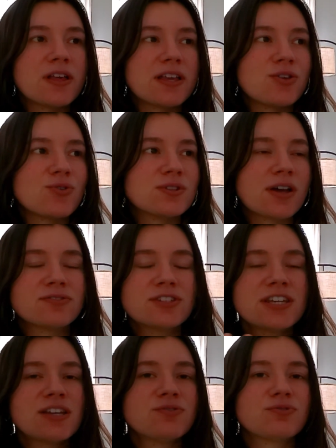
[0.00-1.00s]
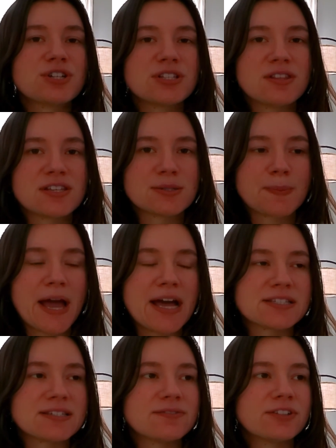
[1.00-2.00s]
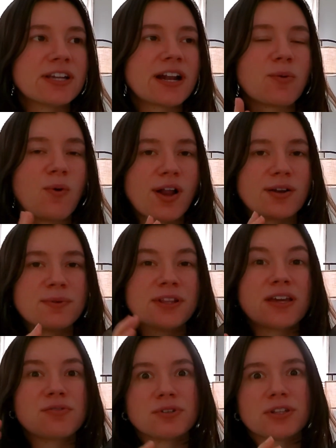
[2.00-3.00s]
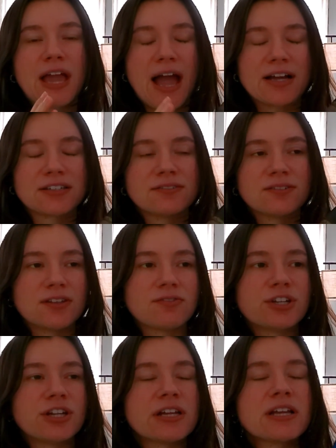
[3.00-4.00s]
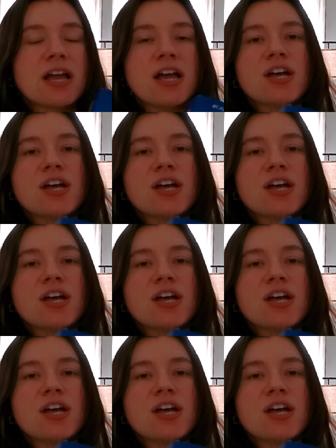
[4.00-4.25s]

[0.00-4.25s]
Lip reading: Like you definitely can read things passively, and I want to be like really actively reading.